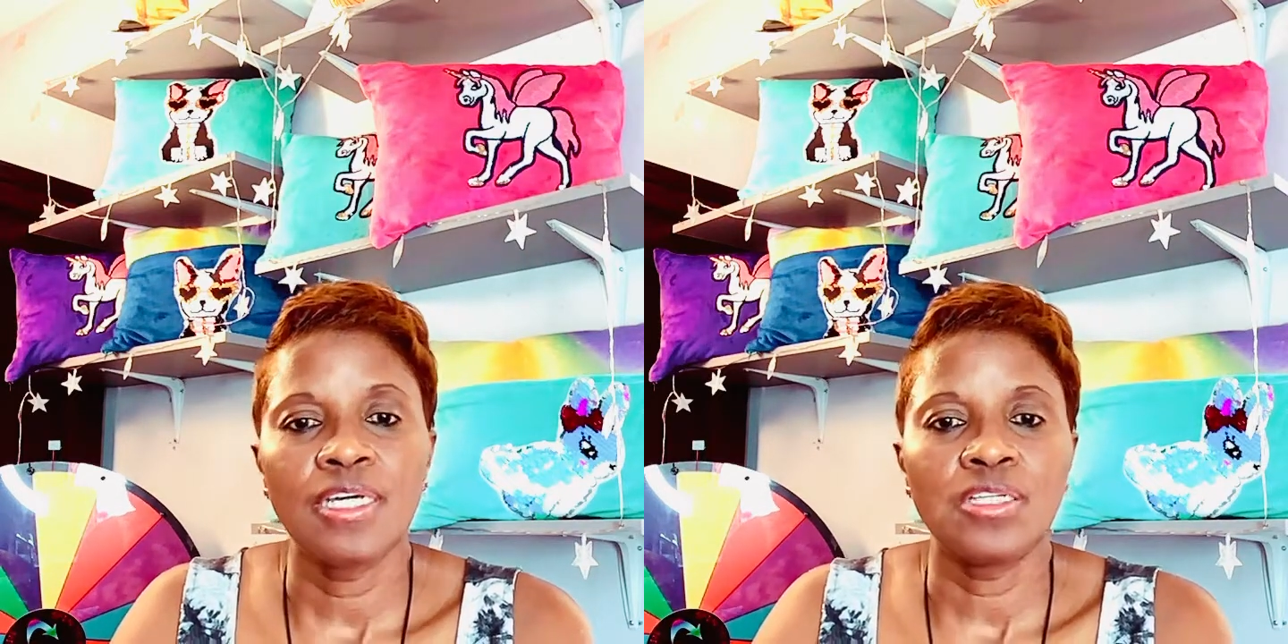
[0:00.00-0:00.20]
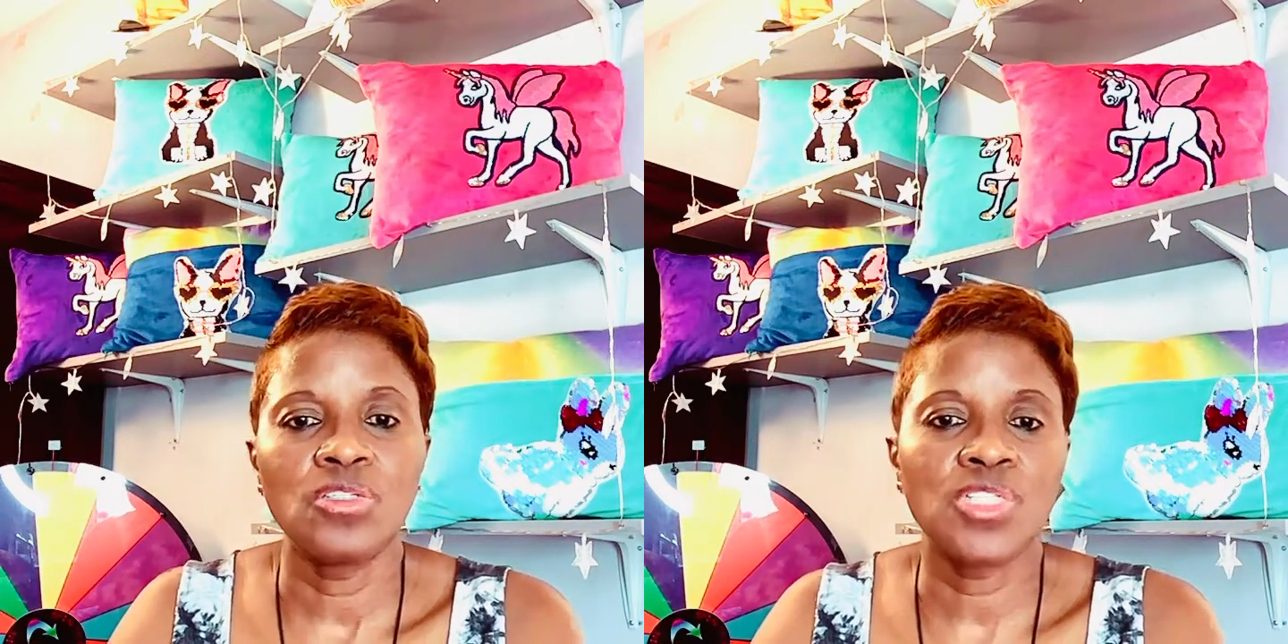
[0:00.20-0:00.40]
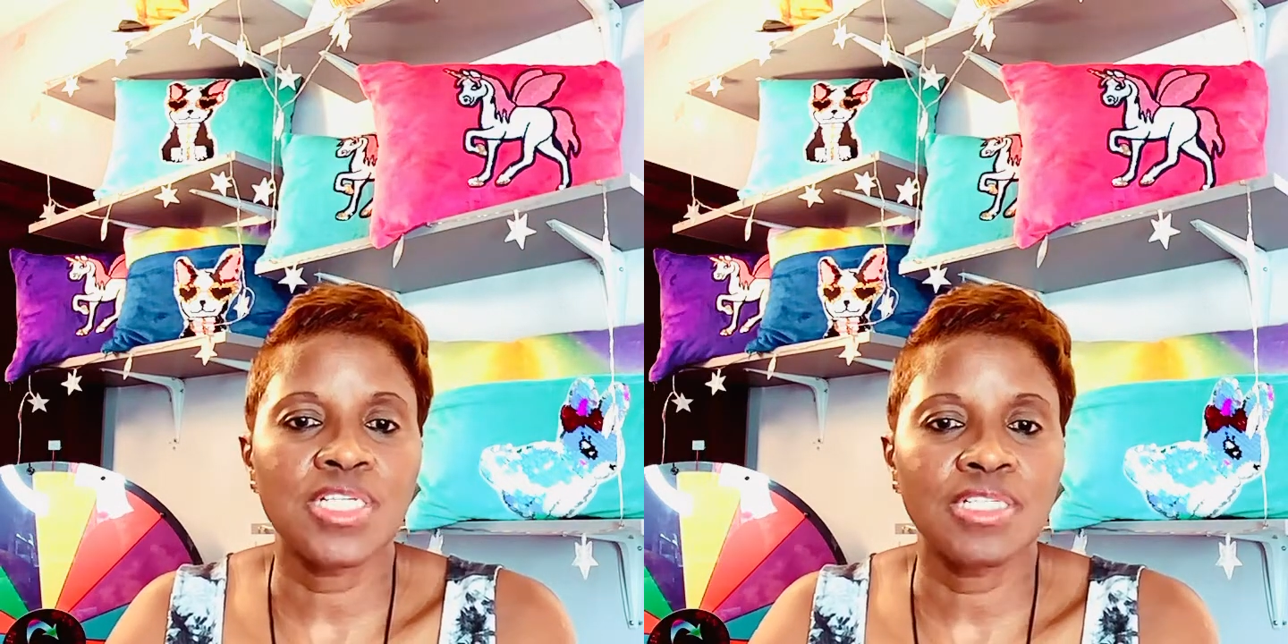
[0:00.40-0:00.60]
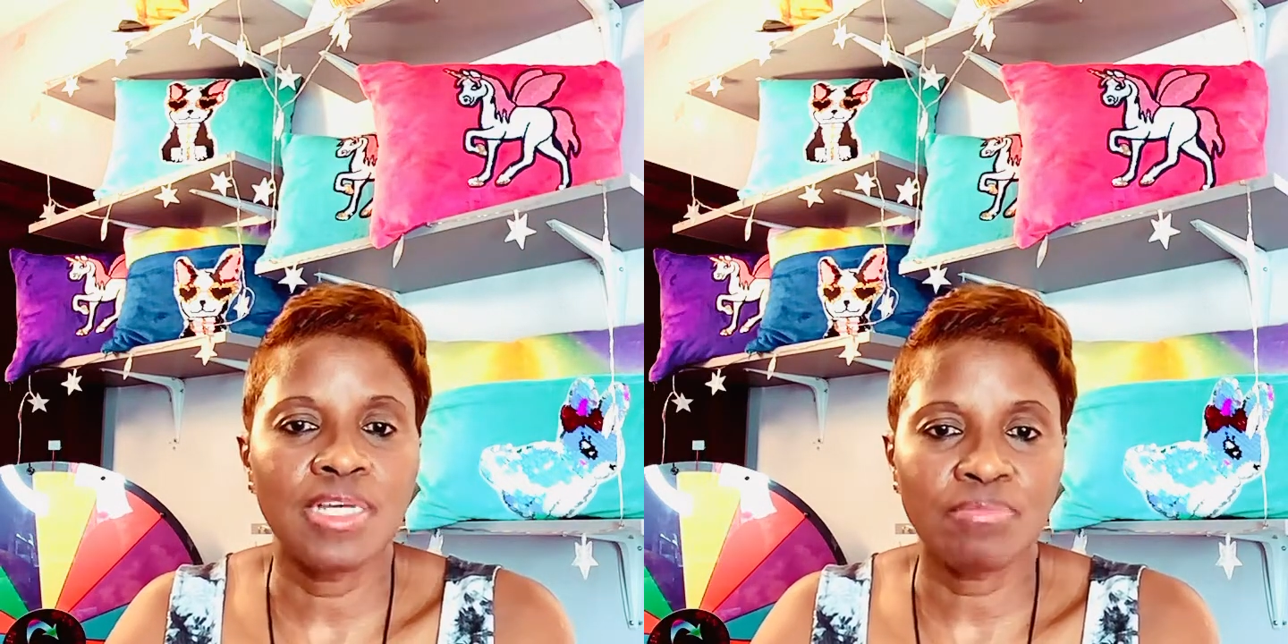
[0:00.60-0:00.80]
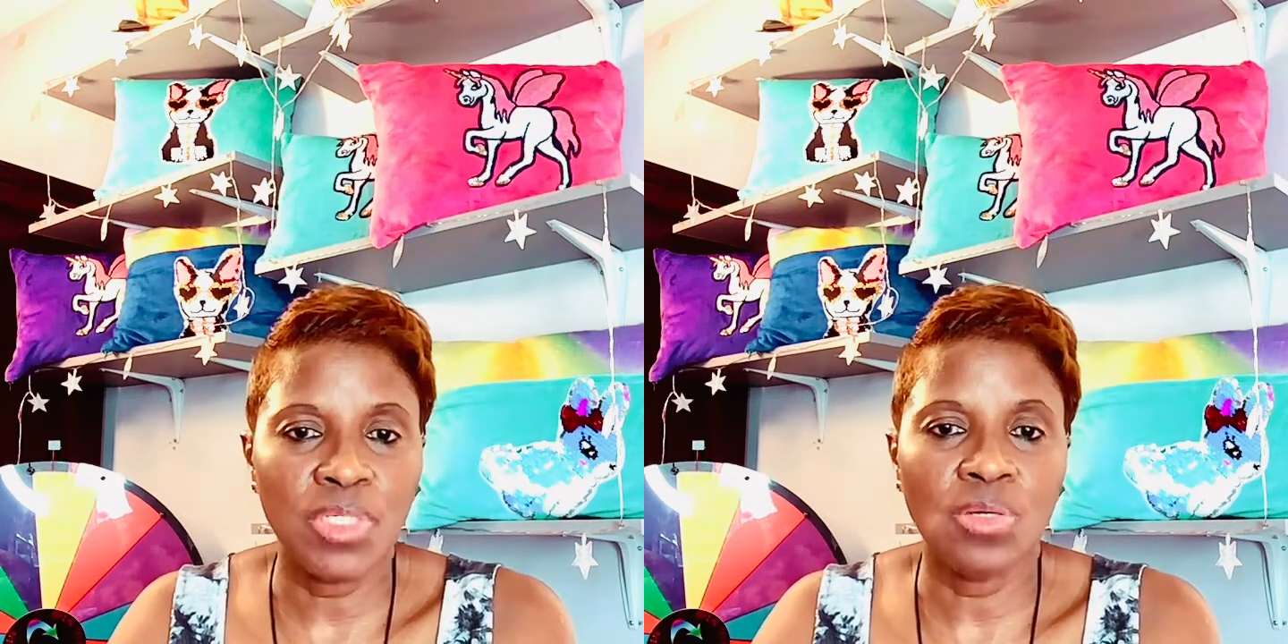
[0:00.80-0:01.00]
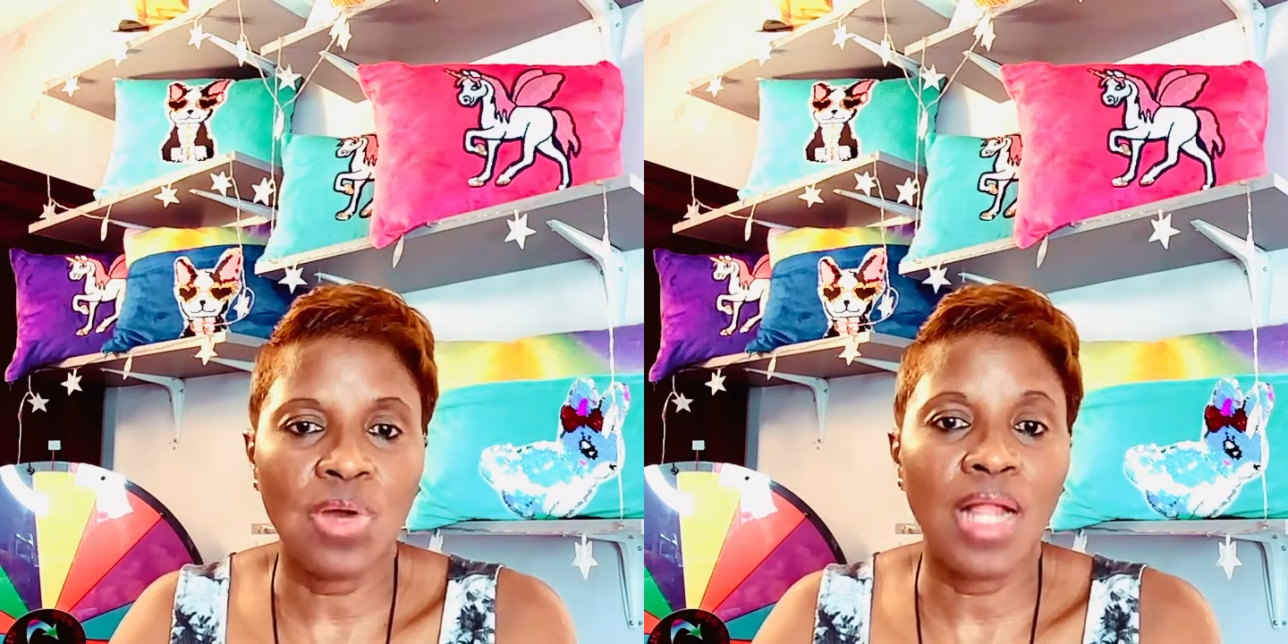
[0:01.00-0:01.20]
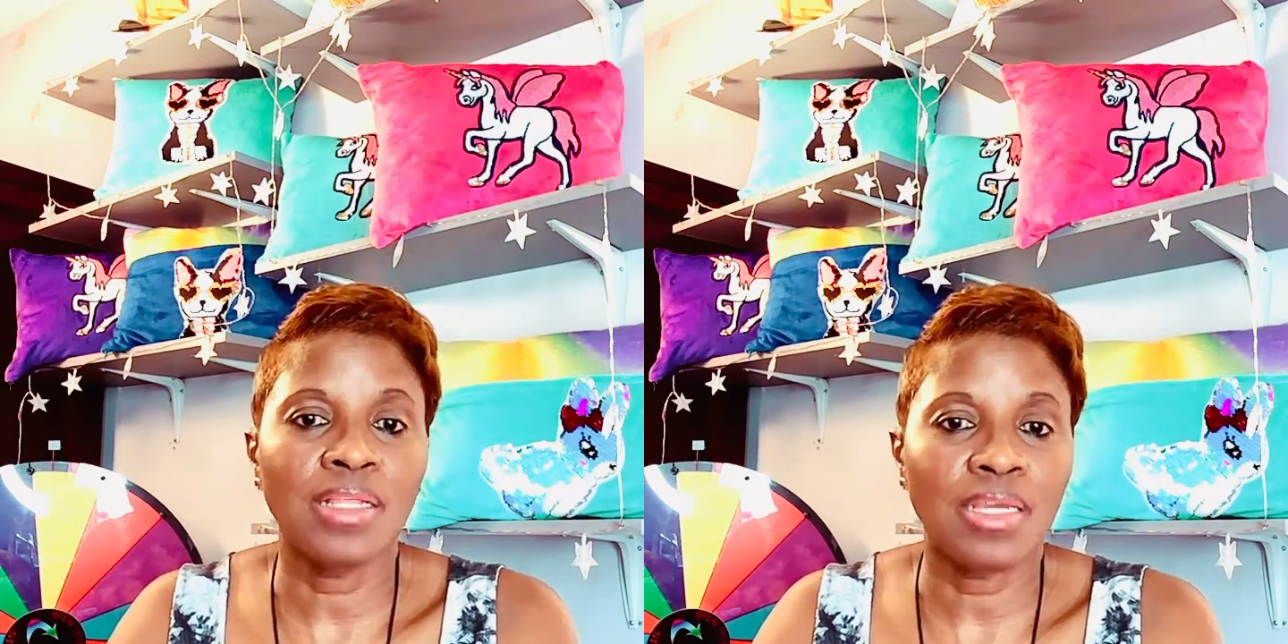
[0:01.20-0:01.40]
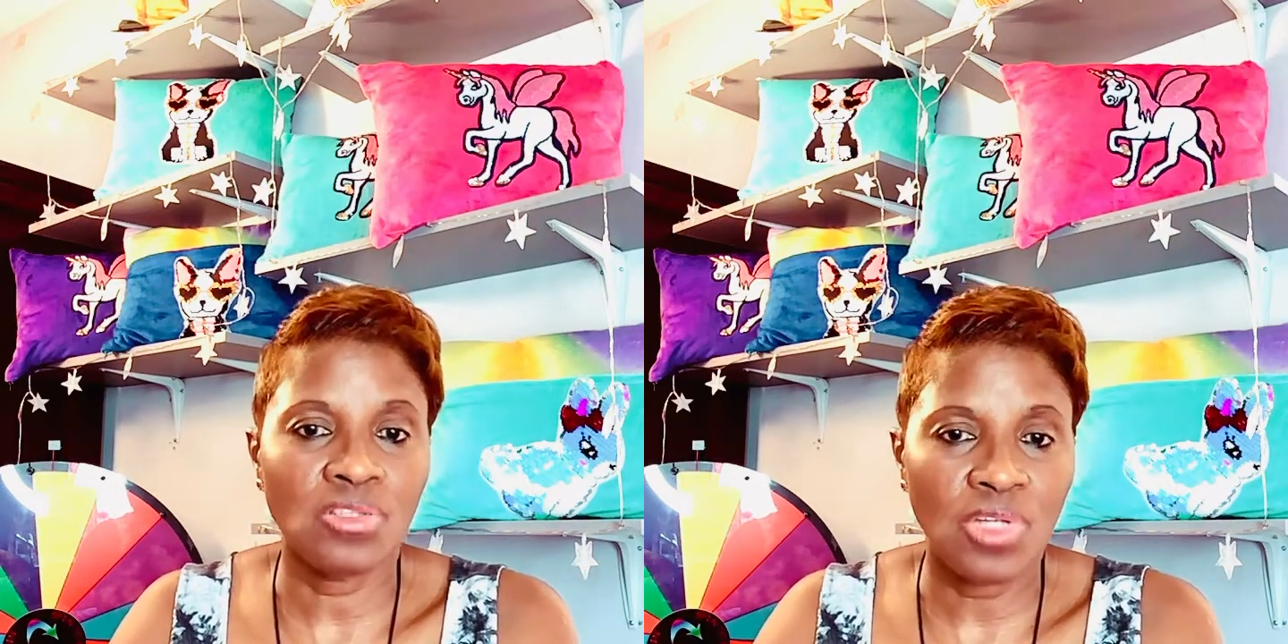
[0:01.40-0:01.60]
you just let me know, I'll
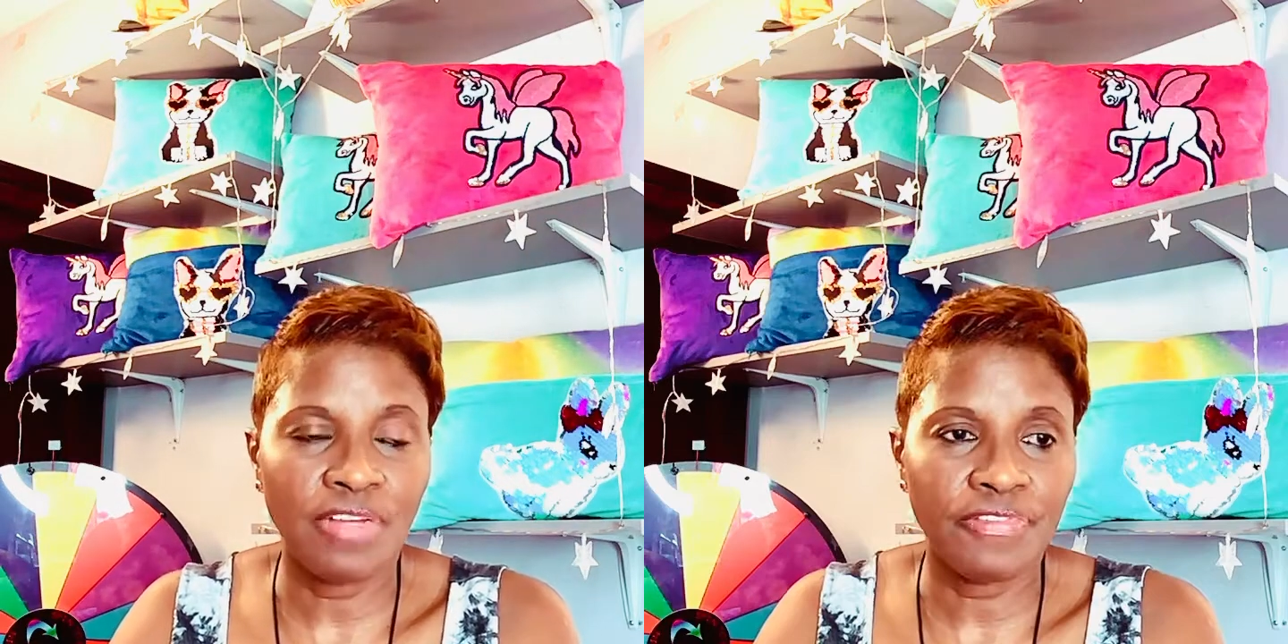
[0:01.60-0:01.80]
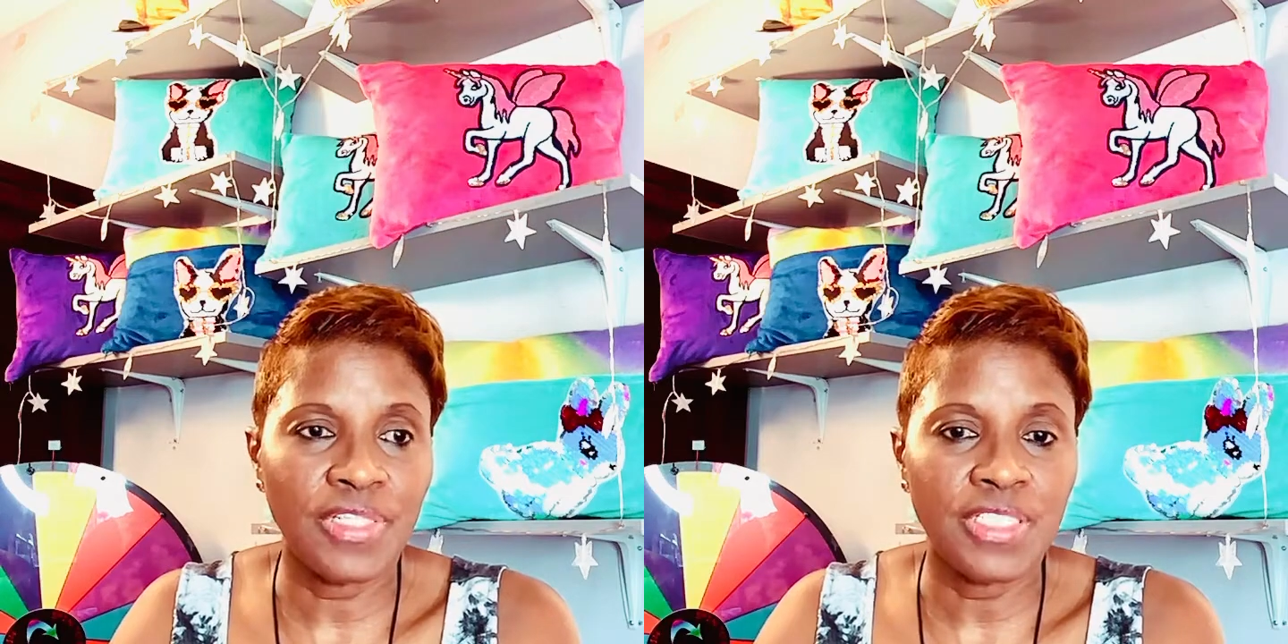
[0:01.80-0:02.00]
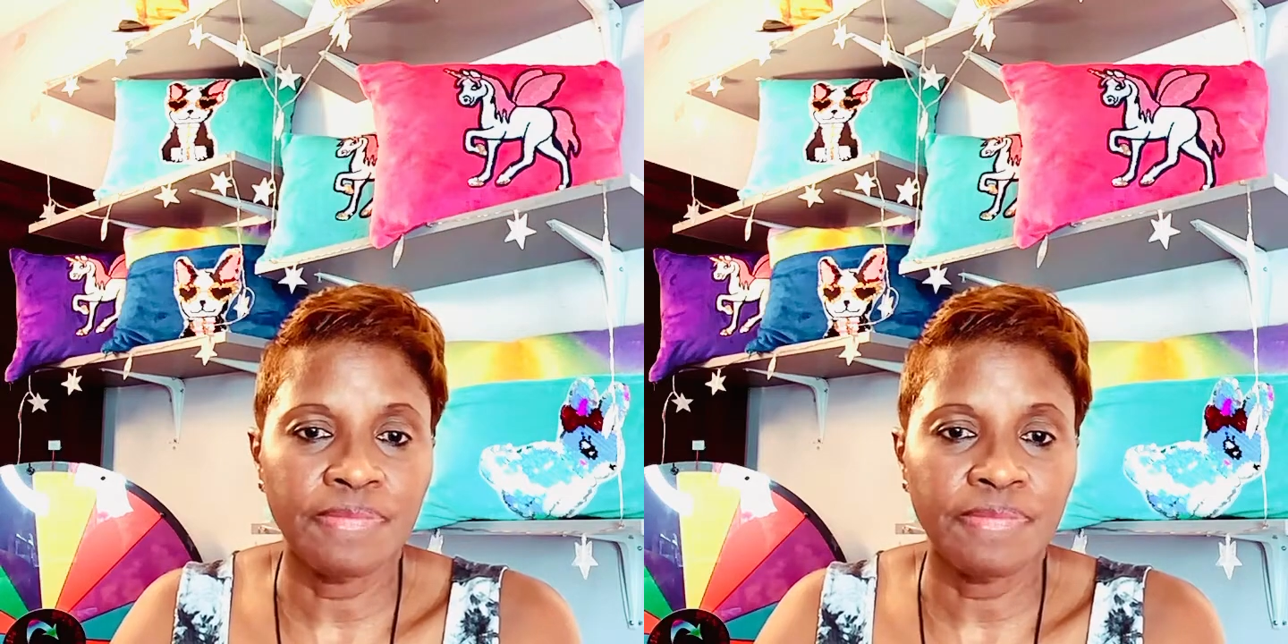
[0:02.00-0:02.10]
get you that filling.